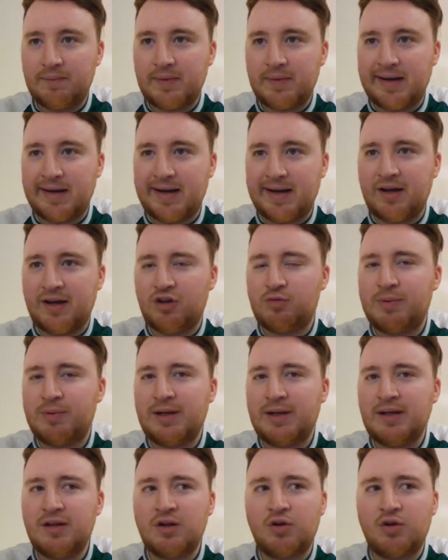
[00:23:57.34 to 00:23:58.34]
and I
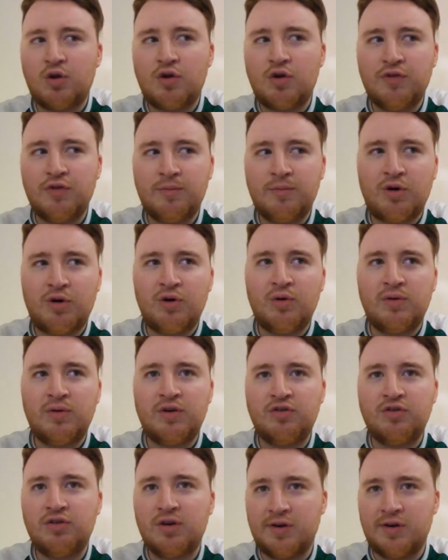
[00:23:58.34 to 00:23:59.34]
expected a lot for Boyle
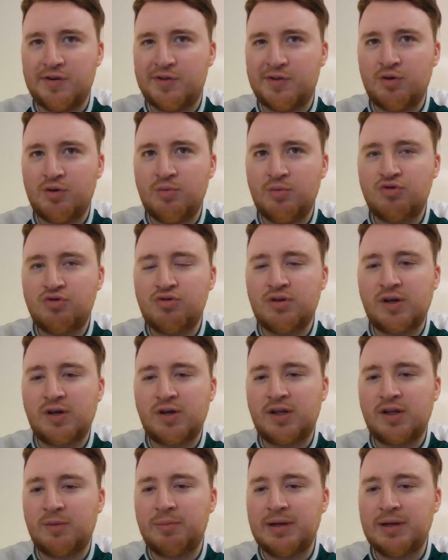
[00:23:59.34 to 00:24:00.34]
this year. I thought he would really
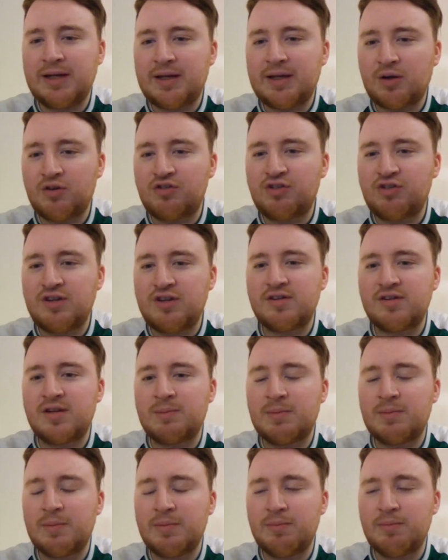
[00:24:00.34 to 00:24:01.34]
had a breakout season and maybe